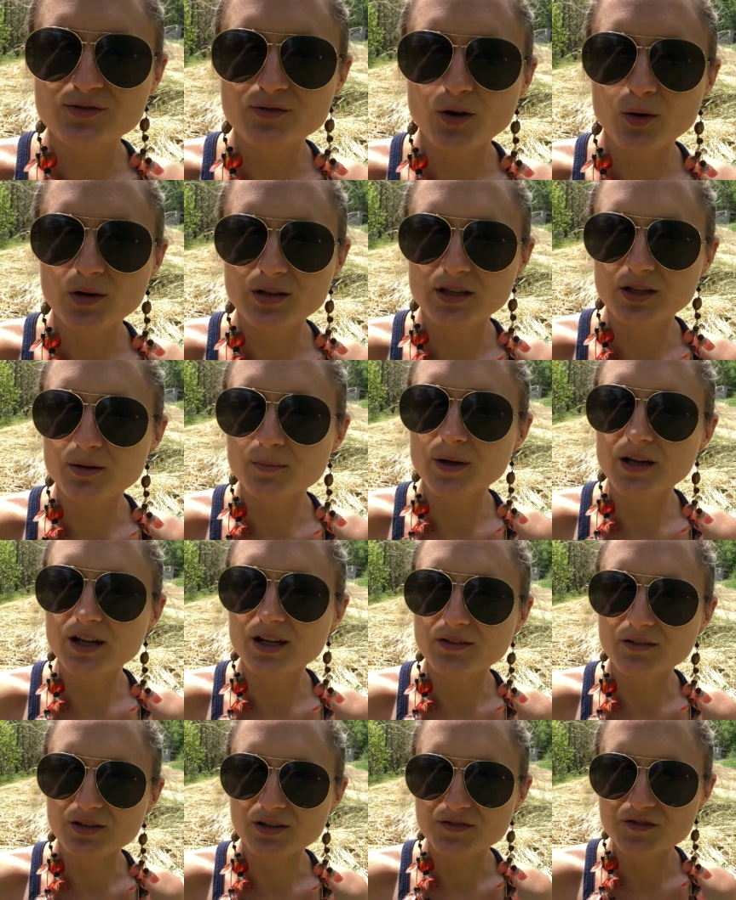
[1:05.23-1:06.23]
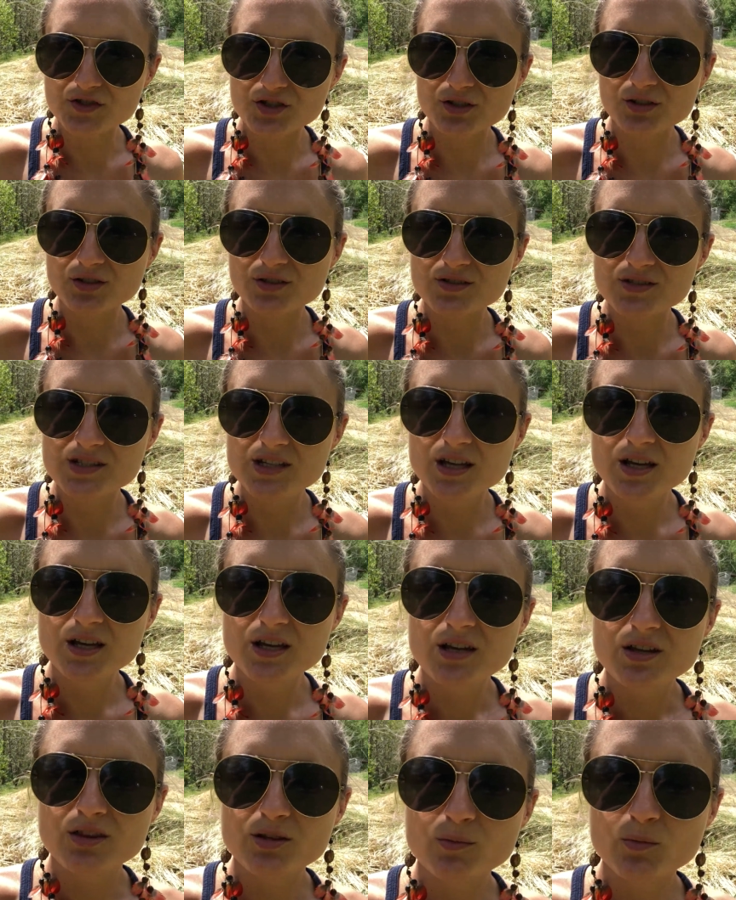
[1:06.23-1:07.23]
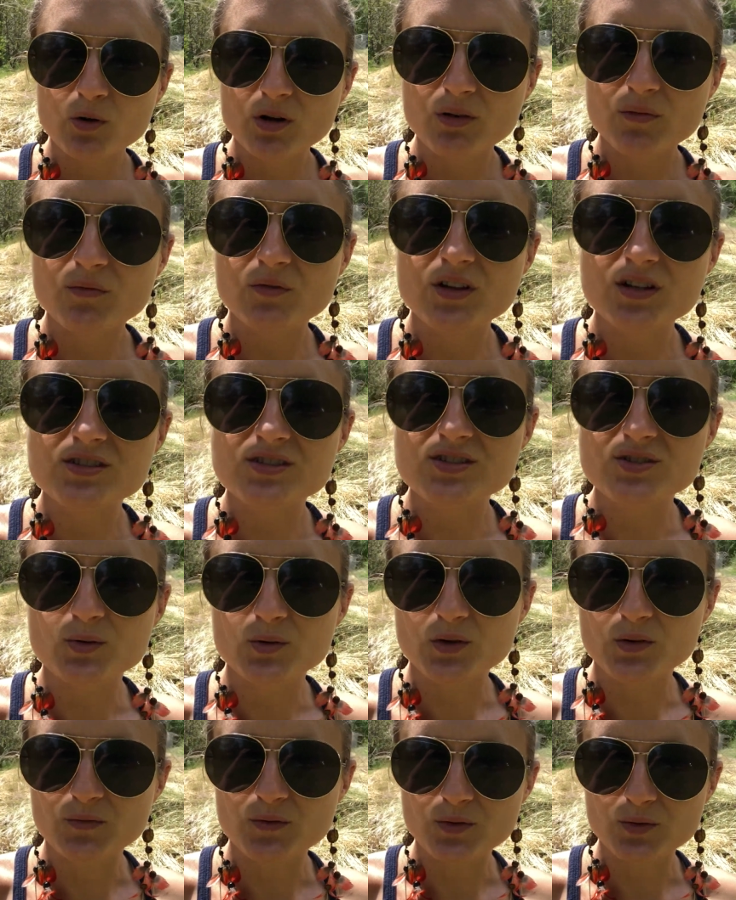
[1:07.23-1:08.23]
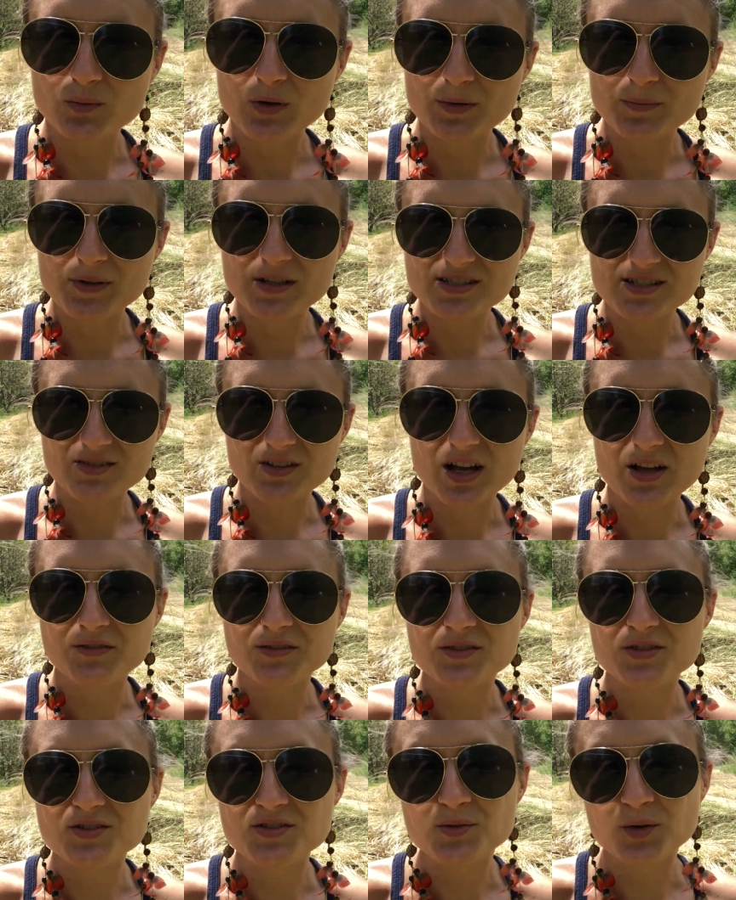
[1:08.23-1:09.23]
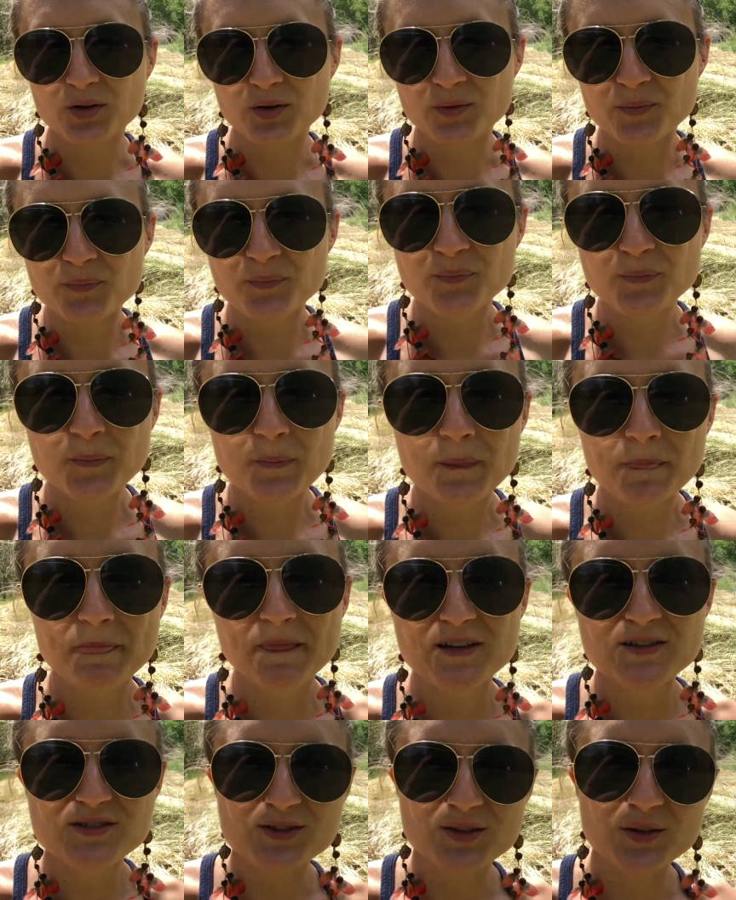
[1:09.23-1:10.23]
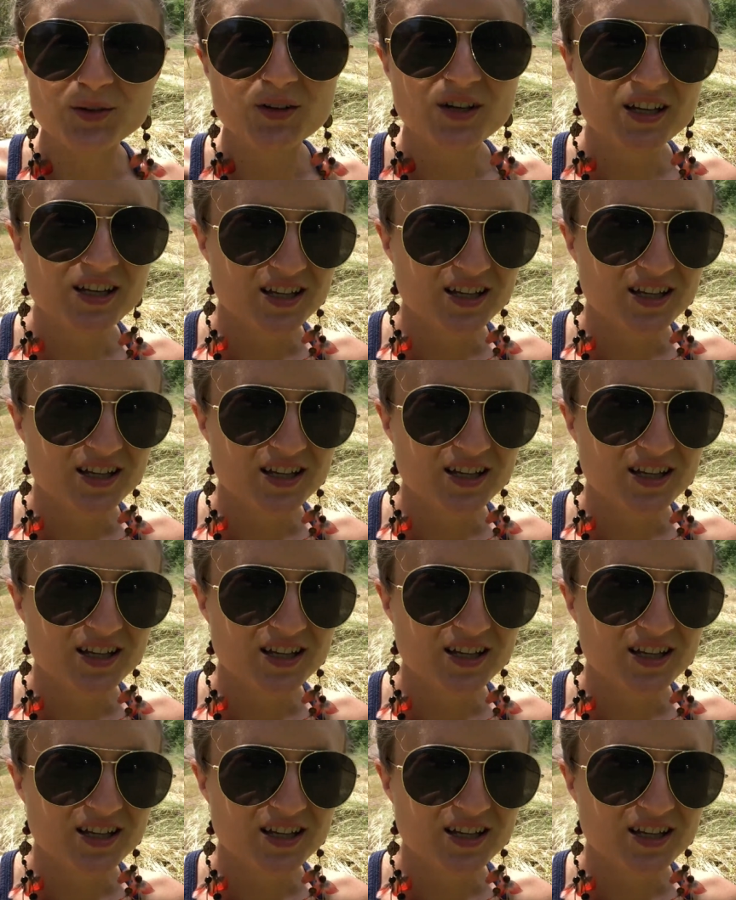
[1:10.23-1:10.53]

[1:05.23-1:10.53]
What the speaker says: growing that are making a lot of sugars, the more it feeds the soil food web that's alive in the soil. So